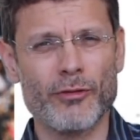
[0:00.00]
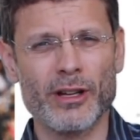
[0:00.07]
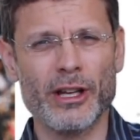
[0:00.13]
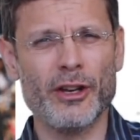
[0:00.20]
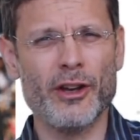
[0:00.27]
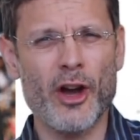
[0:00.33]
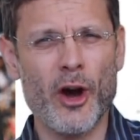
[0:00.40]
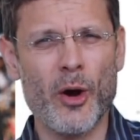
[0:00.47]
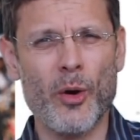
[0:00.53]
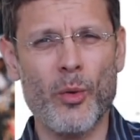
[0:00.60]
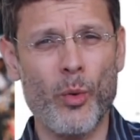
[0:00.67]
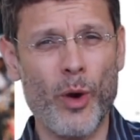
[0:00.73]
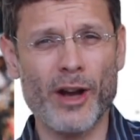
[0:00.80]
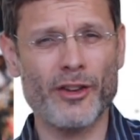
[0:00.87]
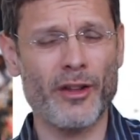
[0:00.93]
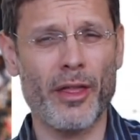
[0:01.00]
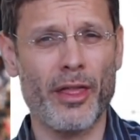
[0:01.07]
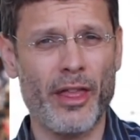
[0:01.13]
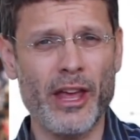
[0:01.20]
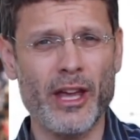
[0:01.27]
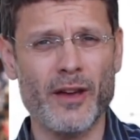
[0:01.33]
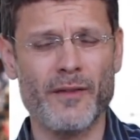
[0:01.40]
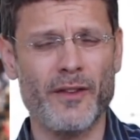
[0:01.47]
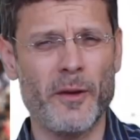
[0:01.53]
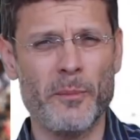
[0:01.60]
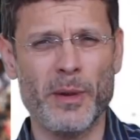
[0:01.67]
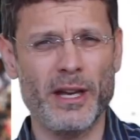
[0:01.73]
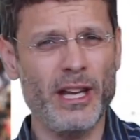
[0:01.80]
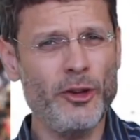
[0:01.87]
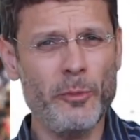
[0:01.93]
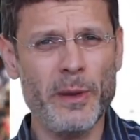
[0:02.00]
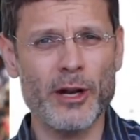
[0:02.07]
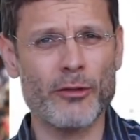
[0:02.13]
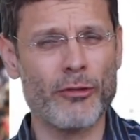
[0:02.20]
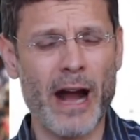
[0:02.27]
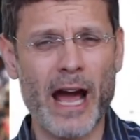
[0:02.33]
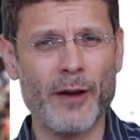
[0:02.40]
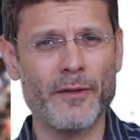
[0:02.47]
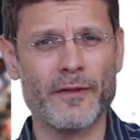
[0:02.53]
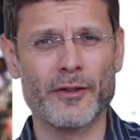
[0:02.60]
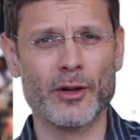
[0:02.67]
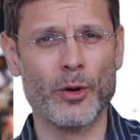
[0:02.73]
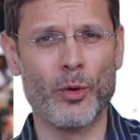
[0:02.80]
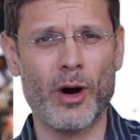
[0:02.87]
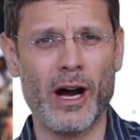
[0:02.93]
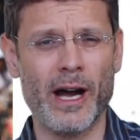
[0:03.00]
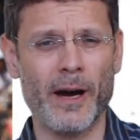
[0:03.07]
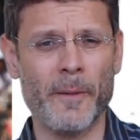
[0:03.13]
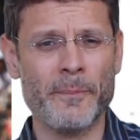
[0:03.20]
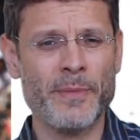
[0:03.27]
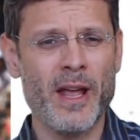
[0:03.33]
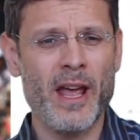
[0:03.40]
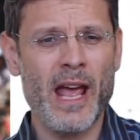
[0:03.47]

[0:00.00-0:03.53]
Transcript: really know what to think of him, but he's been around for a while.